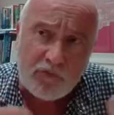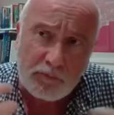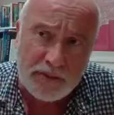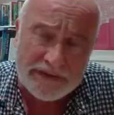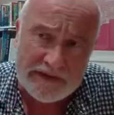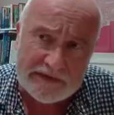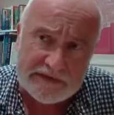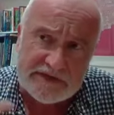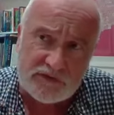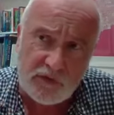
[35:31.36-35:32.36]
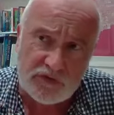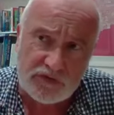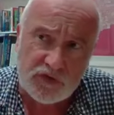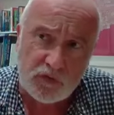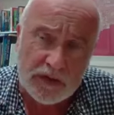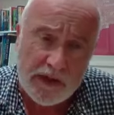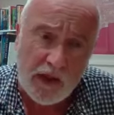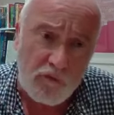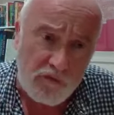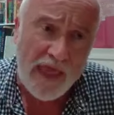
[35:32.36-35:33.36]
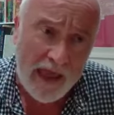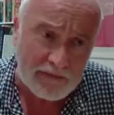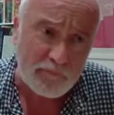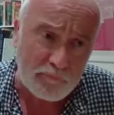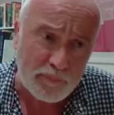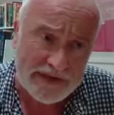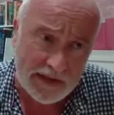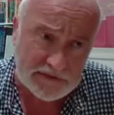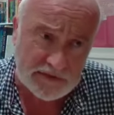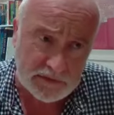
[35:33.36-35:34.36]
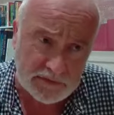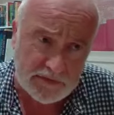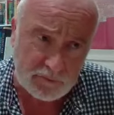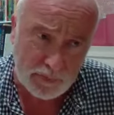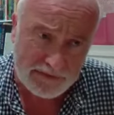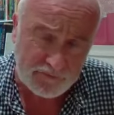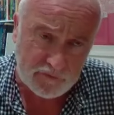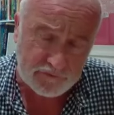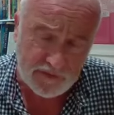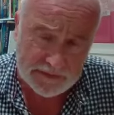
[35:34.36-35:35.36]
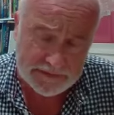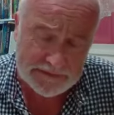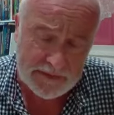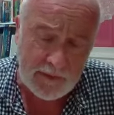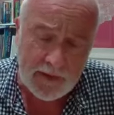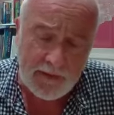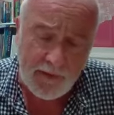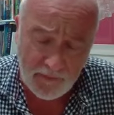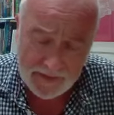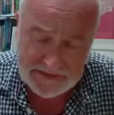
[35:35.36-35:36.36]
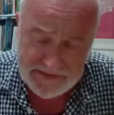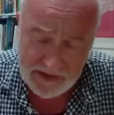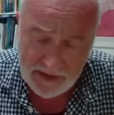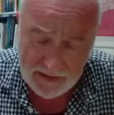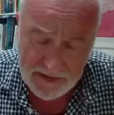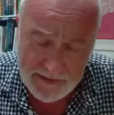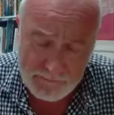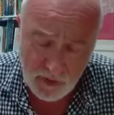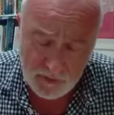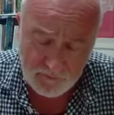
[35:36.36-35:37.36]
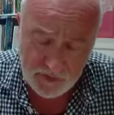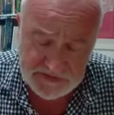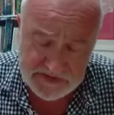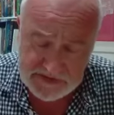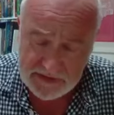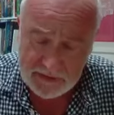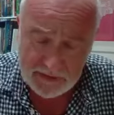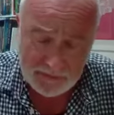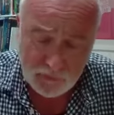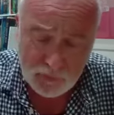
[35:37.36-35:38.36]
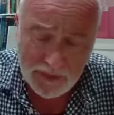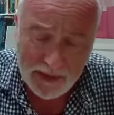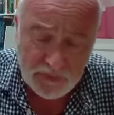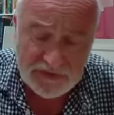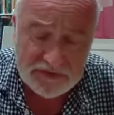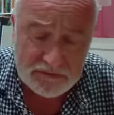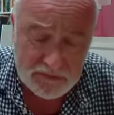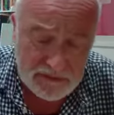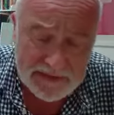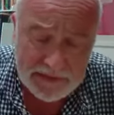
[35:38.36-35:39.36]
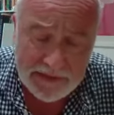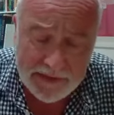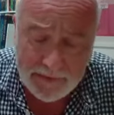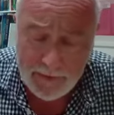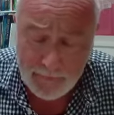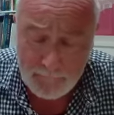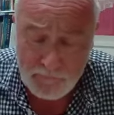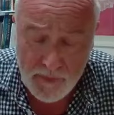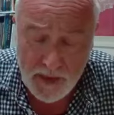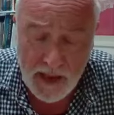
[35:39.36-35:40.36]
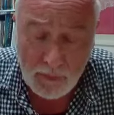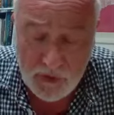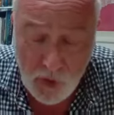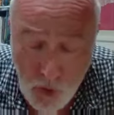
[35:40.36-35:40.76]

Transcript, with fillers: for a political structure to allow that potential to be fulfilled, I think is a, a key part of Hutcheson. And, and I would greatly, um, I would